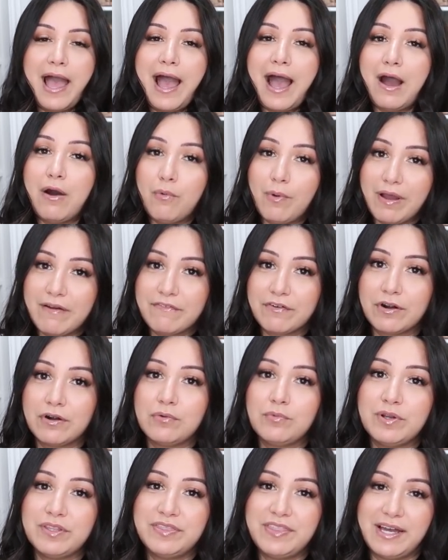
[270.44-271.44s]

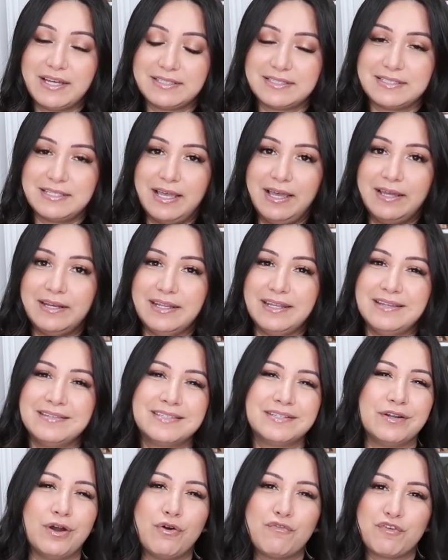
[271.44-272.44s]
However, with that said, is
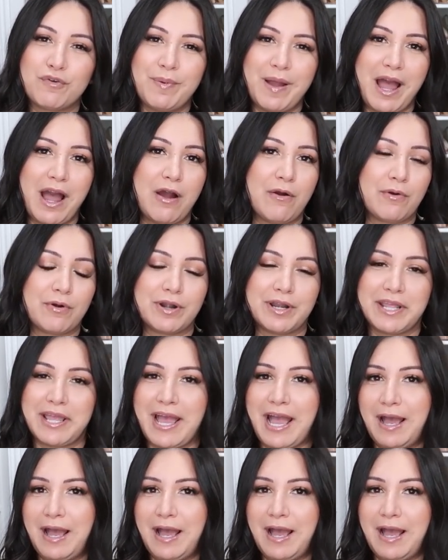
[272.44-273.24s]
it overpowering?